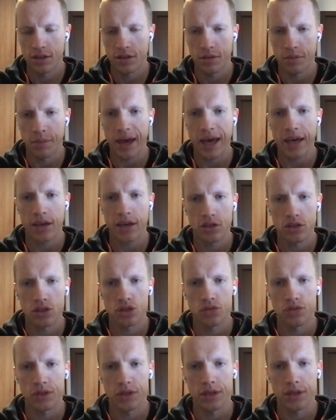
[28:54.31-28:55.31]
back
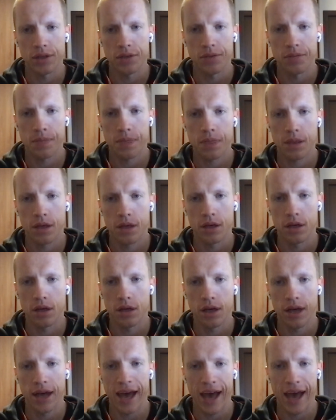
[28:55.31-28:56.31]
injury
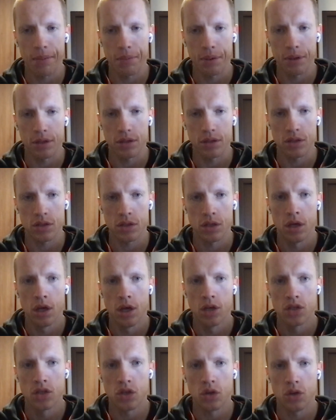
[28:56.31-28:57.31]
happens.
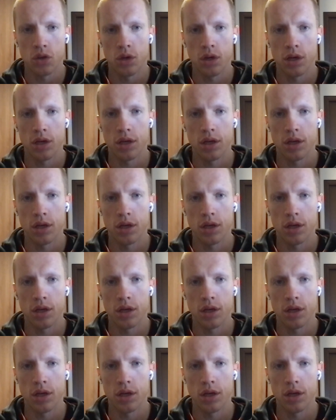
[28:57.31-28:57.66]
So